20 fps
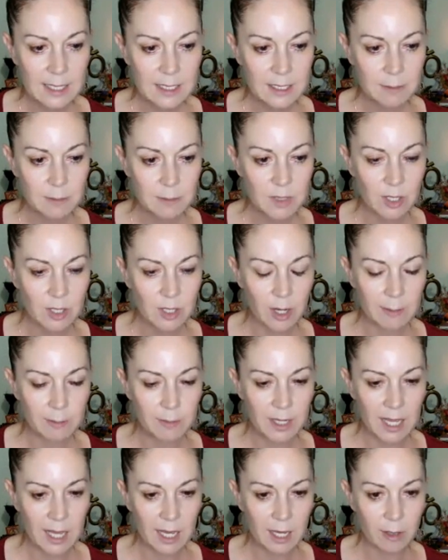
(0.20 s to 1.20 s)
take some
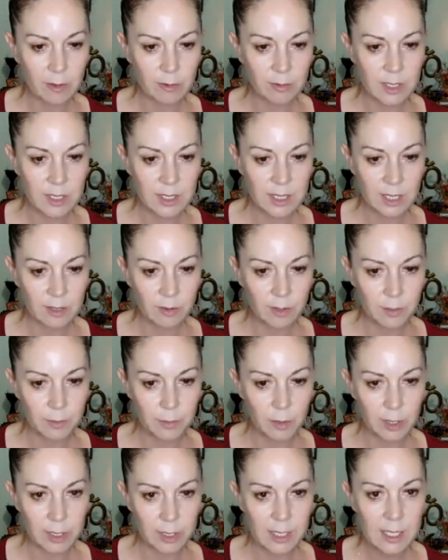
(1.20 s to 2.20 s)
time now to settle the
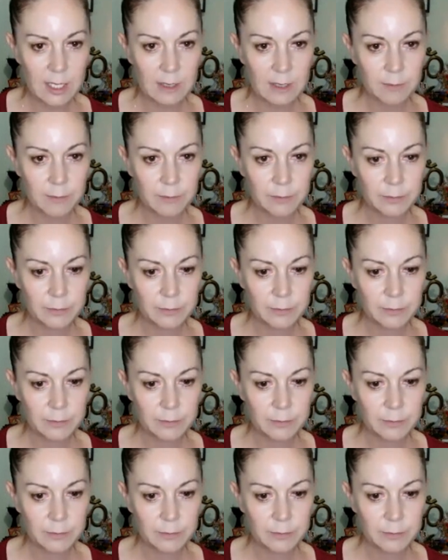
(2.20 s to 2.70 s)
body.